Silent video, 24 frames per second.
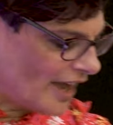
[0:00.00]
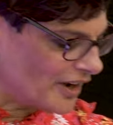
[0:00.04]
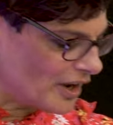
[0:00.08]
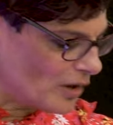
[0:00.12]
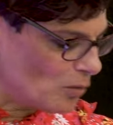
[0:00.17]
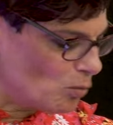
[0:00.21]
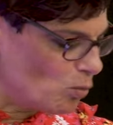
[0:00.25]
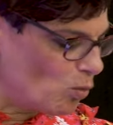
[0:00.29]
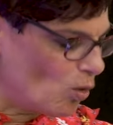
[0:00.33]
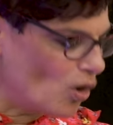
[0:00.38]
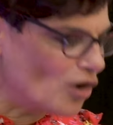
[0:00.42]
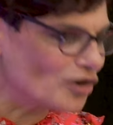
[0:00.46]

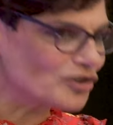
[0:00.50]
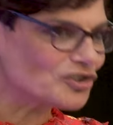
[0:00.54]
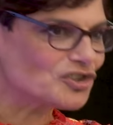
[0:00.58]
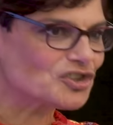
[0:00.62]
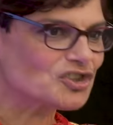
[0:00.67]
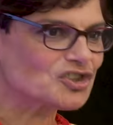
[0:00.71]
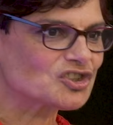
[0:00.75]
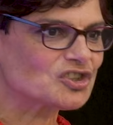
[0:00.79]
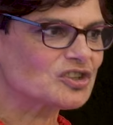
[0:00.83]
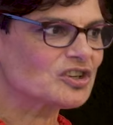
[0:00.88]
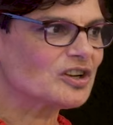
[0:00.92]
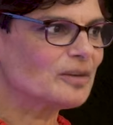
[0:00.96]
And I
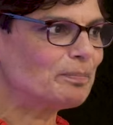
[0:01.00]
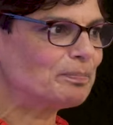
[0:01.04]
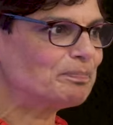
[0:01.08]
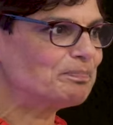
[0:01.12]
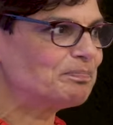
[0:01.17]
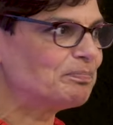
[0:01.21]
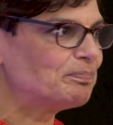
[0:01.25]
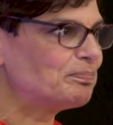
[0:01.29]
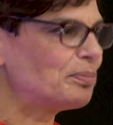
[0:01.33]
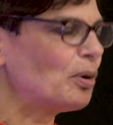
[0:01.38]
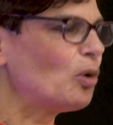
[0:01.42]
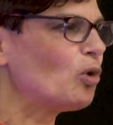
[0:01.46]
watched
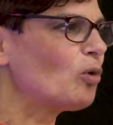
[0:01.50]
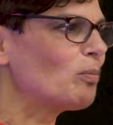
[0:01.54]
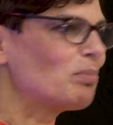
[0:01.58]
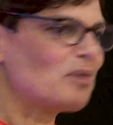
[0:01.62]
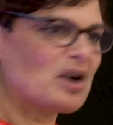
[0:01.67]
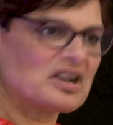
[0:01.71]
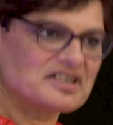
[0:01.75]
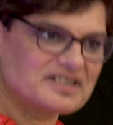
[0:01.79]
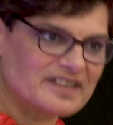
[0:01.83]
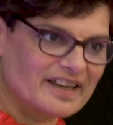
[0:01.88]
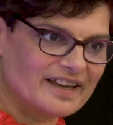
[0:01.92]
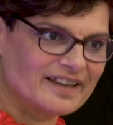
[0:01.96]
Paul
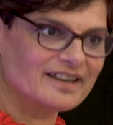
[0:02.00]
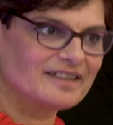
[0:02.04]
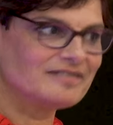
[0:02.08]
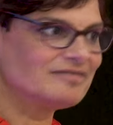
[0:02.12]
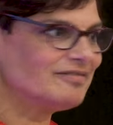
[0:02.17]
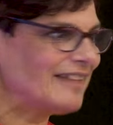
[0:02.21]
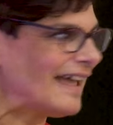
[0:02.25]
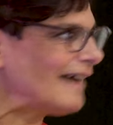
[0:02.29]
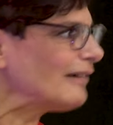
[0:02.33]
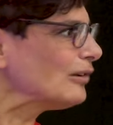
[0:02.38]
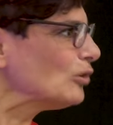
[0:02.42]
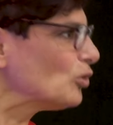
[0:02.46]

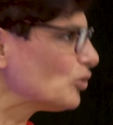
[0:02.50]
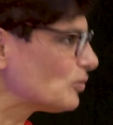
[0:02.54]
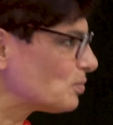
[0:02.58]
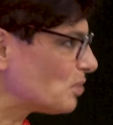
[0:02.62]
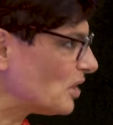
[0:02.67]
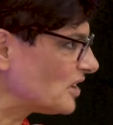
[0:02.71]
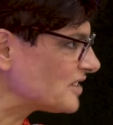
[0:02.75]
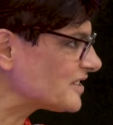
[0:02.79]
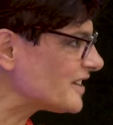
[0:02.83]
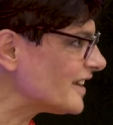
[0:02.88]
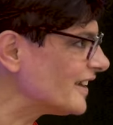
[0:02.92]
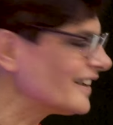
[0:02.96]
Boateng, now
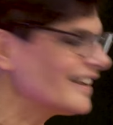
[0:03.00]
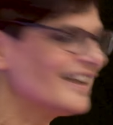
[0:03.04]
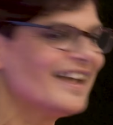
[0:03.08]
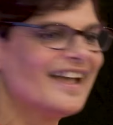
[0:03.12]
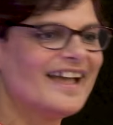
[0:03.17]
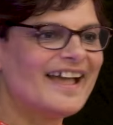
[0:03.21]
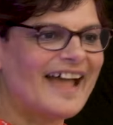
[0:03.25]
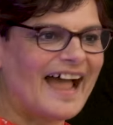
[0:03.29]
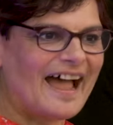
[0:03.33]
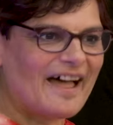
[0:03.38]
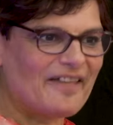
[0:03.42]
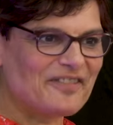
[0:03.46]
Lord
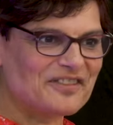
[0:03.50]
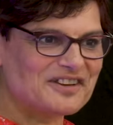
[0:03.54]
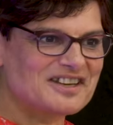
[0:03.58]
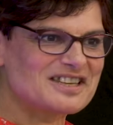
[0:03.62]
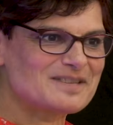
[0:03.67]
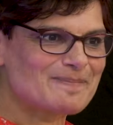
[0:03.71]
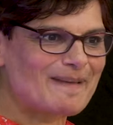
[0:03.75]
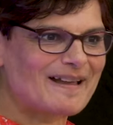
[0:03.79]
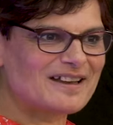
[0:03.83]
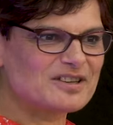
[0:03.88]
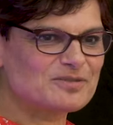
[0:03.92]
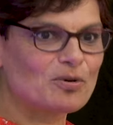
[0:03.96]
Boateng, at the
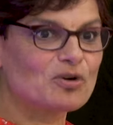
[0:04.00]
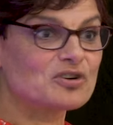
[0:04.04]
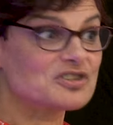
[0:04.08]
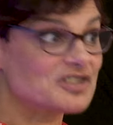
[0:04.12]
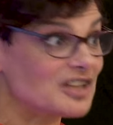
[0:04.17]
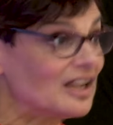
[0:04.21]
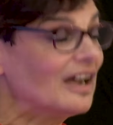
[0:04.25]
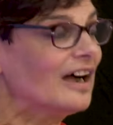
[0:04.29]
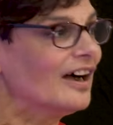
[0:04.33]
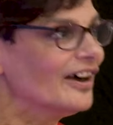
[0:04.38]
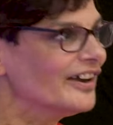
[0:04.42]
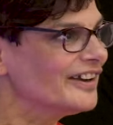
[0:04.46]
dispatch
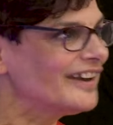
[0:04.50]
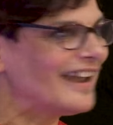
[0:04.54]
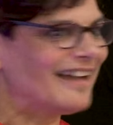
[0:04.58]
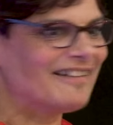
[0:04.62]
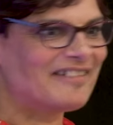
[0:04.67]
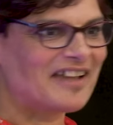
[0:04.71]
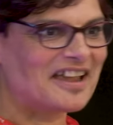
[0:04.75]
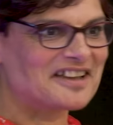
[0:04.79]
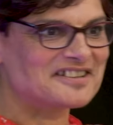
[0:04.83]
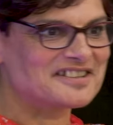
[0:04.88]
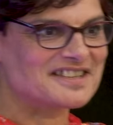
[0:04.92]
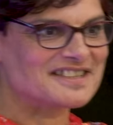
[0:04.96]
box that I
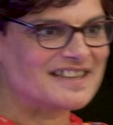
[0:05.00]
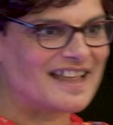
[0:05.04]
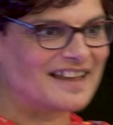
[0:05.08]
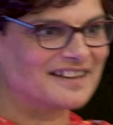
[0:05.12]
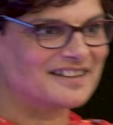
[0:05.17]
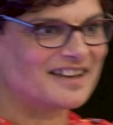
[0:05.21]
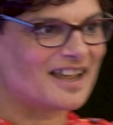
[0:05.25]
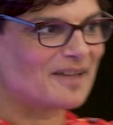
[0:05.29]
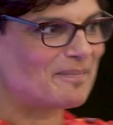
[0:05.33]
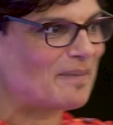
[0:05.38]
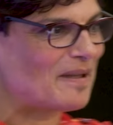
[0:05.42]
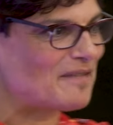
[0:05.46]
now get to
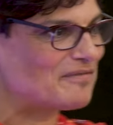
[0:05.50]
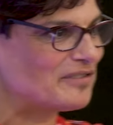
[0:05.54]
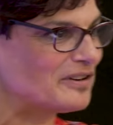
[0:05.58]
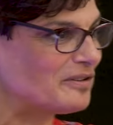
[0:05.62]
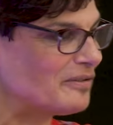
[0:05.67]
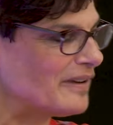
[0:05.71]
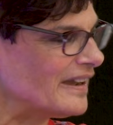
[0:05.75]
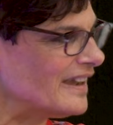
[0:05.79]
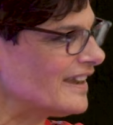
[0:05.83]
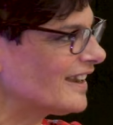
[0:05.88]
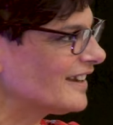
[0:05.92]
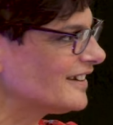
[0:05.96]
stand up
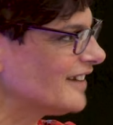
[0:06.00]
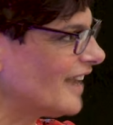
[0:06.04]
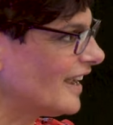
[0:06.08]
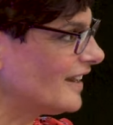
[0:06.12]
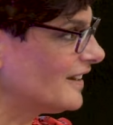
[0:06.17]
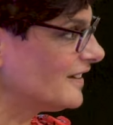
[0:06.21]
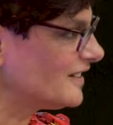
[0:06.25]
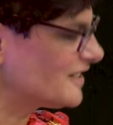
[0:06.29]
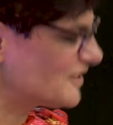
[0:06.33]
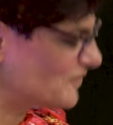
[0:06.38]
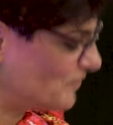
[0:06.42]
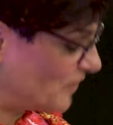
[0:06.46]
every week
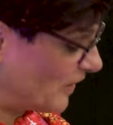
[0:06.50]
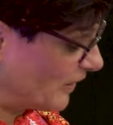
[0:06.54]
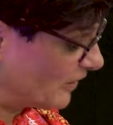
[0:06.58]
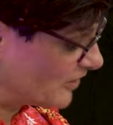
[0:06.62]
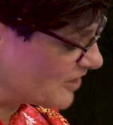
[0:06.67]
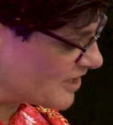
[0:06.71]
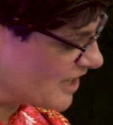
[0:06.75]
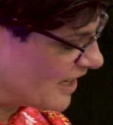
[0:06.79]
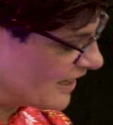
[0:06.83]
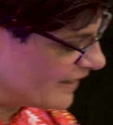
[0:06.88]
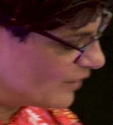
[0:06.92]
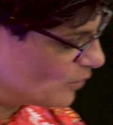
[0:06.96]
and
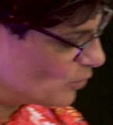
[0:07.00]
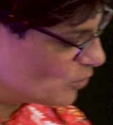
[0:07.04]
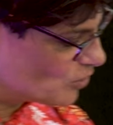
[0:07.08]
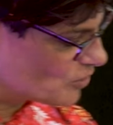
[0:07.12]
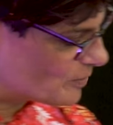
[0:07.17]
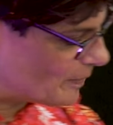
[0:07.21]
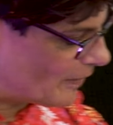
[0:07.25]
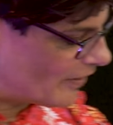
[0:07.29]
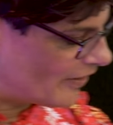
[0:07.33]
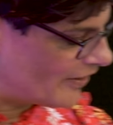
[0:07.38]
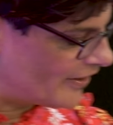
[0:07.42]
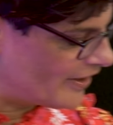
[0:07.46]
feel slightly
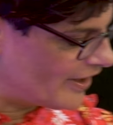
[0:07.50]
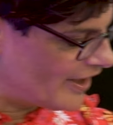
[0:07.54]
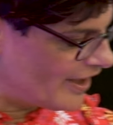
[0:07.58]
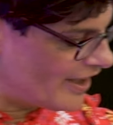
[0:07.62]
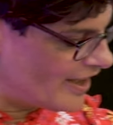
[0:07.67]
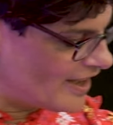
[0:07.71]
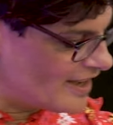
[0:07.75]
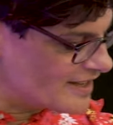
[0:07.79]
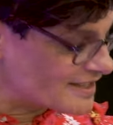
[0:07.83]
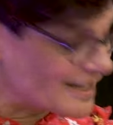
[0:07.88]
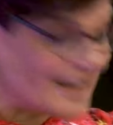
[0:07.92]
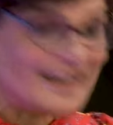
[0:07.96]
awed by,
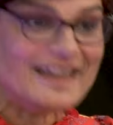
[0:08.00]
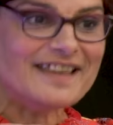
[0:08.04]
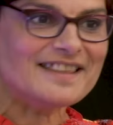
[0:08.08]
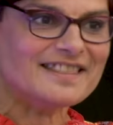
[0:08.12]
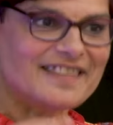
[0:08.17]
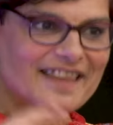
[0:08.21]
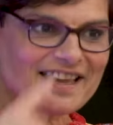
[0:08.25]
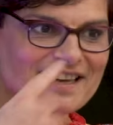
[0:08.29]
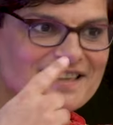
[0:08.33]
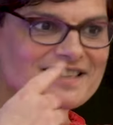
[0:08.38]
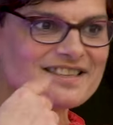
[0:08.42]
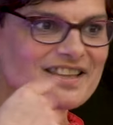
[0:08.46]

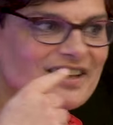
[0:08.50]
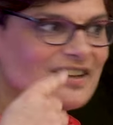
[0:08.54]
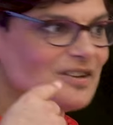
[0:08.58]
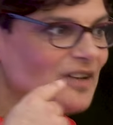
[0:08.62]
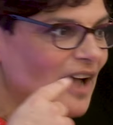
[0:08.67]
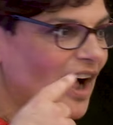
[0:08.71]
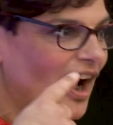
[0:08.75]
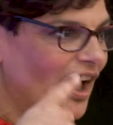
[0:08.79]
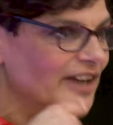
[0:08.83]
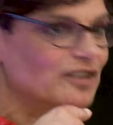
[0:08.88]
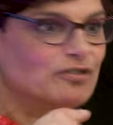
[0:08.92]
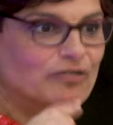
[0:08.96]
saying things
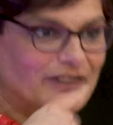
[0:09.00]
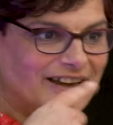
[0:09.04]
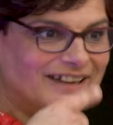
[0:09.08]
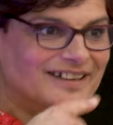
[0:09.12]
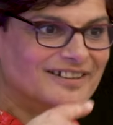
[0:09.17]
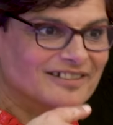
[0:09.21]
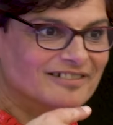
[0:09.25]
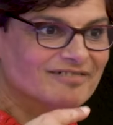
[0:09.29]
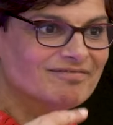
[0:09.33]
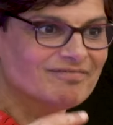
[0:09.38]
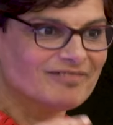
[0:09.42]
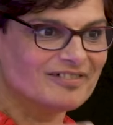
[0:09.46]
that I'd
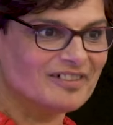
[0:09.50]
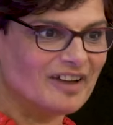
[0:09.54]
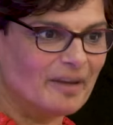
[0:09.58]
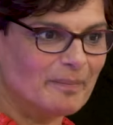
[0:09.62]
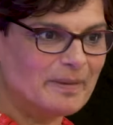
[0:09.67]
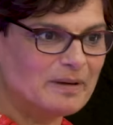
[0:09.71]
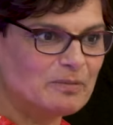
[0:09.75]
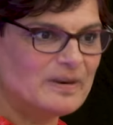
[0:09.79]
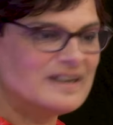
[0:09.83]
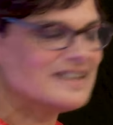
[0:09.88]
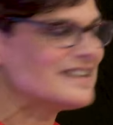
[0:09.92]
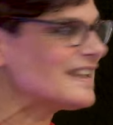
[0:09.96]
written.
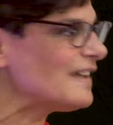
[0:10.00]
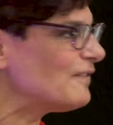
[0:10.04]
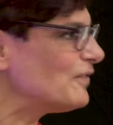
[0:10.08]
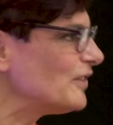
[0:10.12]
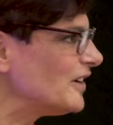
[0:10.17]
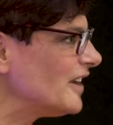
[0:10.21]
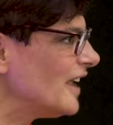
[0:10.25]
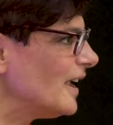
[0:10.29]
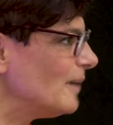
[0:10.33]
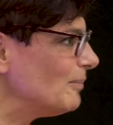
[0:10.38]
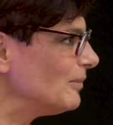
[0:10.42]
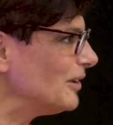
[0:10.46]
I mean, we'd
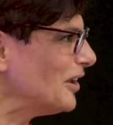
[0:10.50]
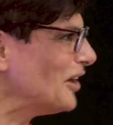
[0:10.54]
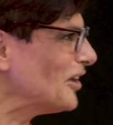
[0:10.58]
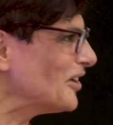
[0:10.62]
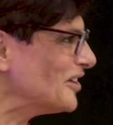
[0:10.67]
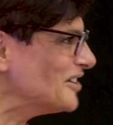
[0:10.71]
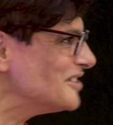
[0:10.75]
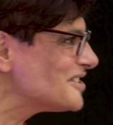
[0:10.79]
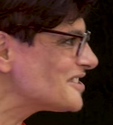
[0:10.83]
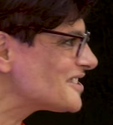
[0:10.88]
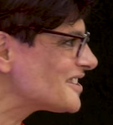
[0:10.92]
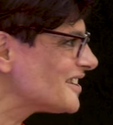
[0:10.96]
given him
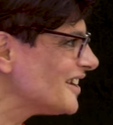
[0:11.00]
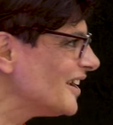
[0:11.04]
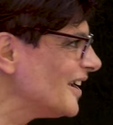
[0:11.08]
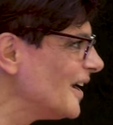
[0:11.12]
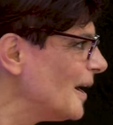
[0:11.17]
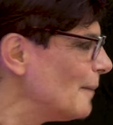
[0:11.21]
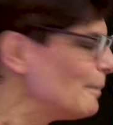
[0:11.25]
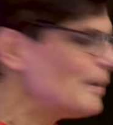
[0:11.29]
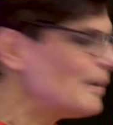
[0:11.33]
lines,